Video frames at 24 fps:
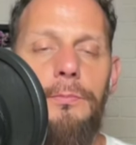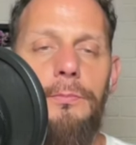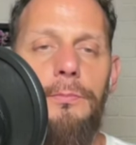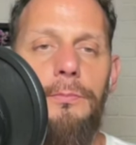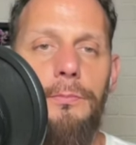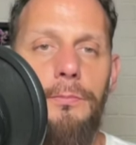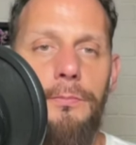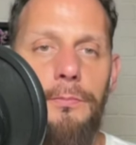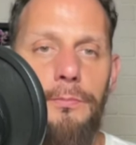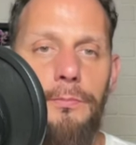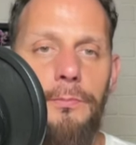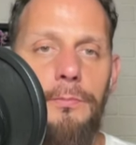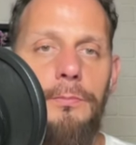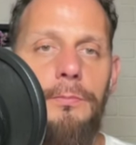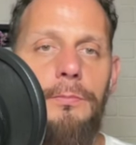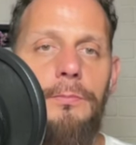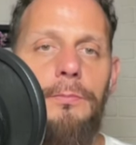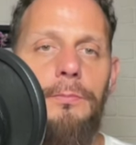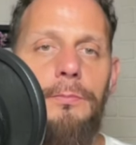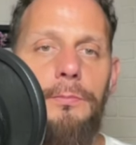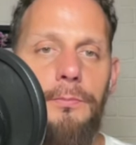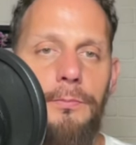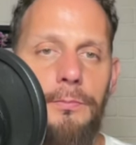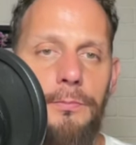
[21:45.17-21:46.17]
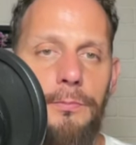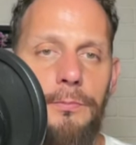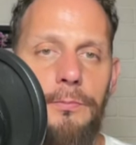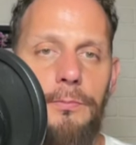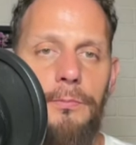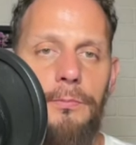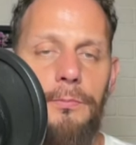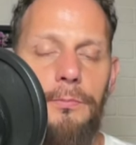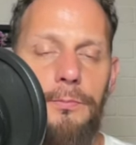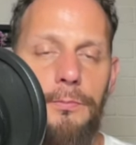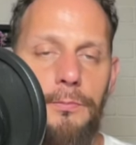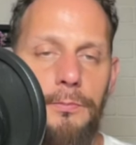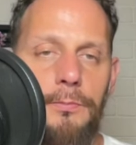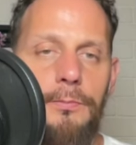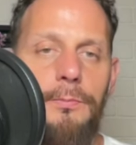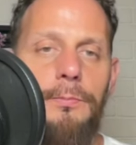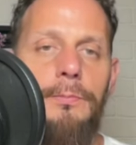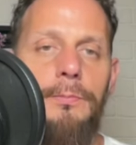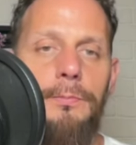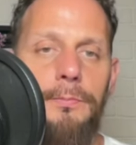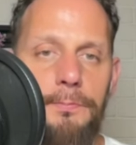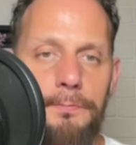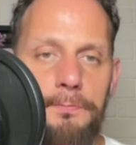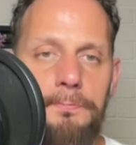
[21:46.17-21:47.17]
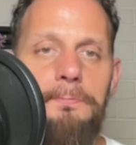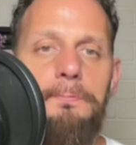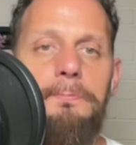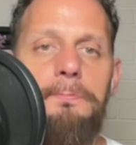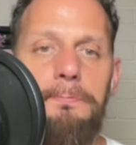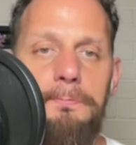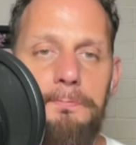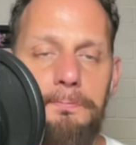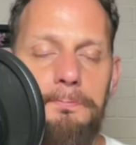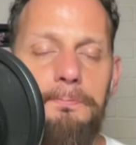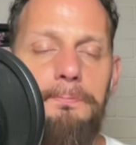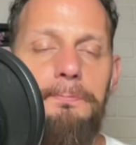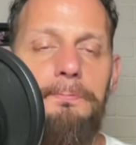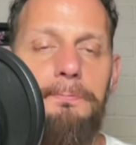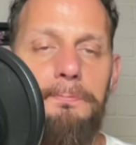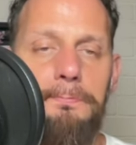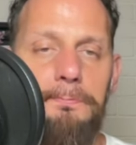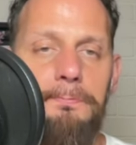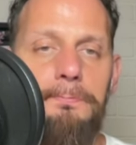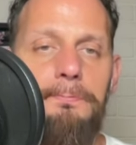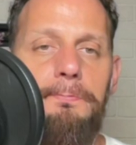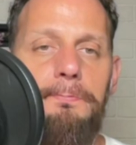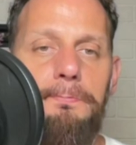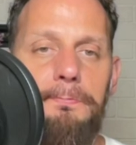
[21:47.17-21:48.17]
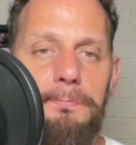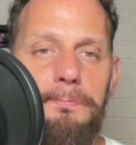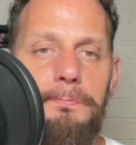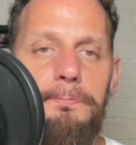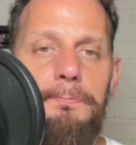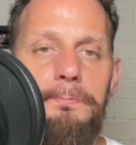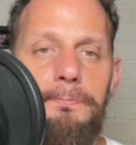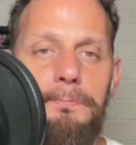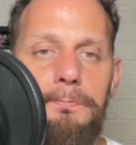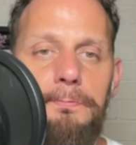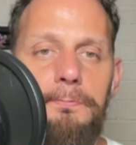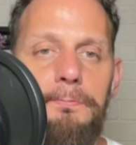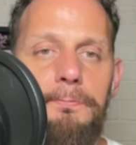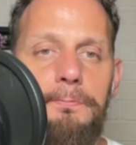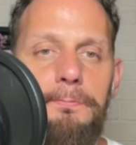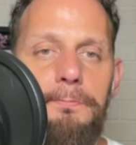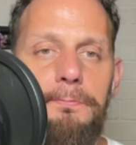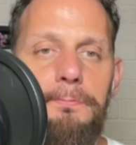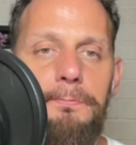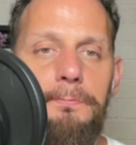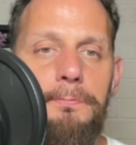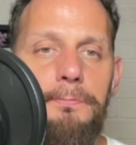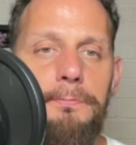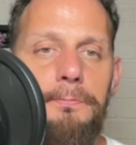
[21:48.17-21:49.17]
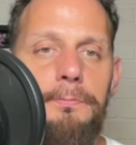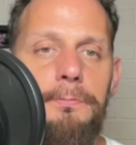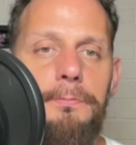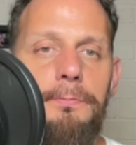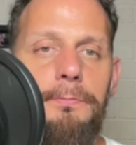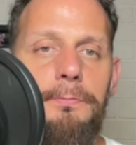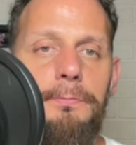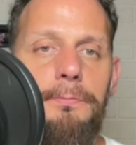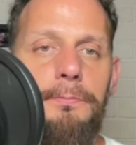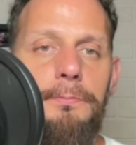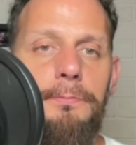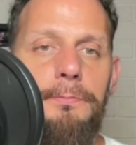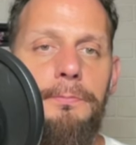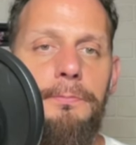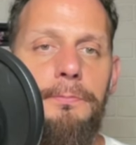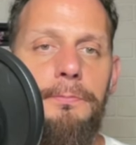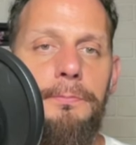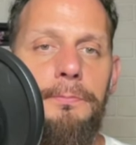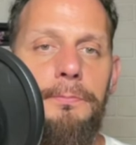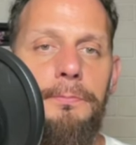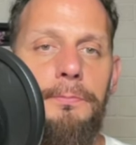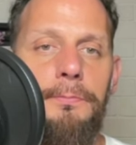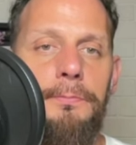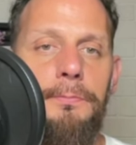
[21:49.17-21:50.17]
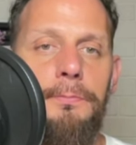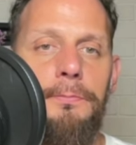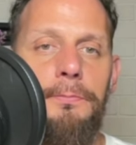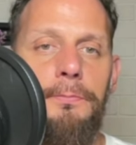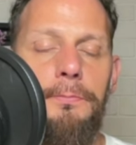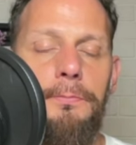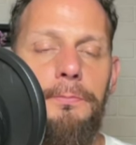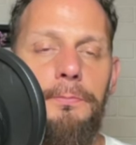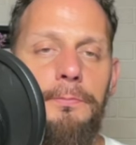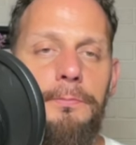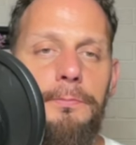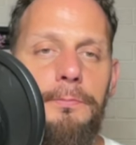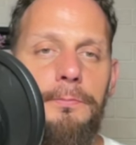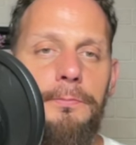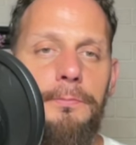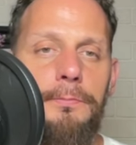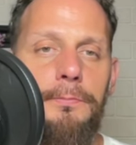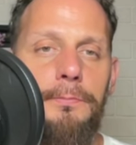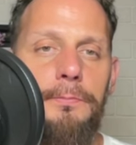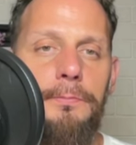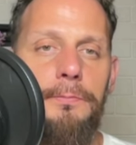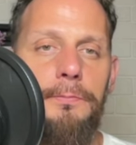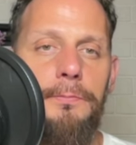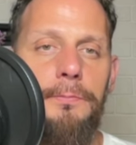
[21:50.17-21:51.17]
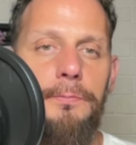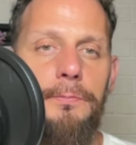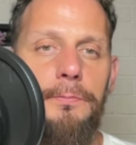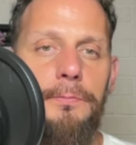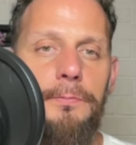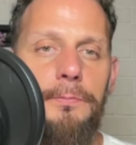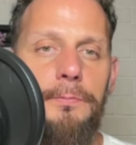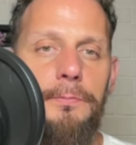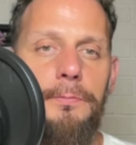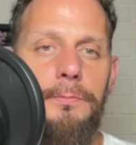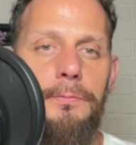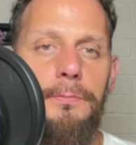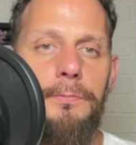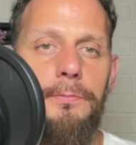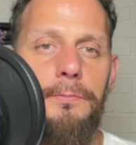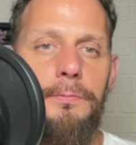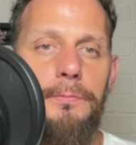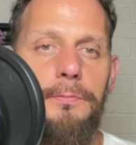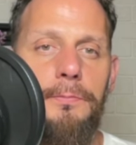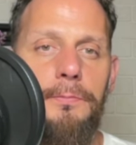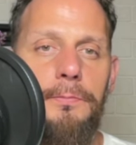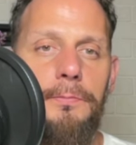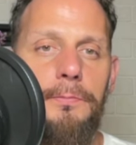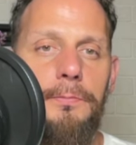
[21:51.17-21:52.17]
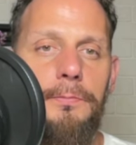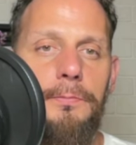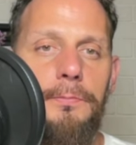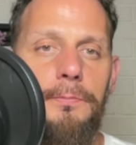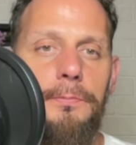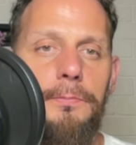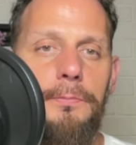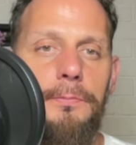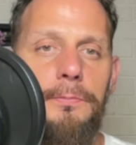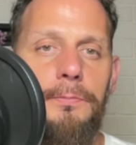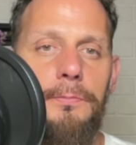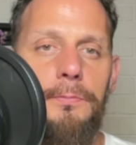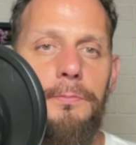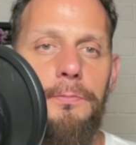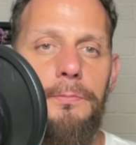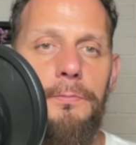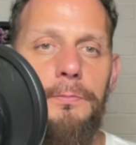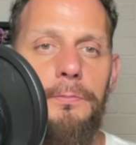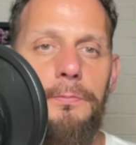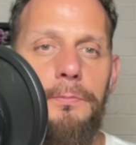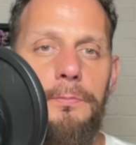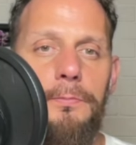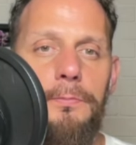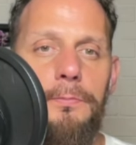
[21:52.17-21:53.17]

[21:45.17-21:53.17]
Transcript: (not speaking)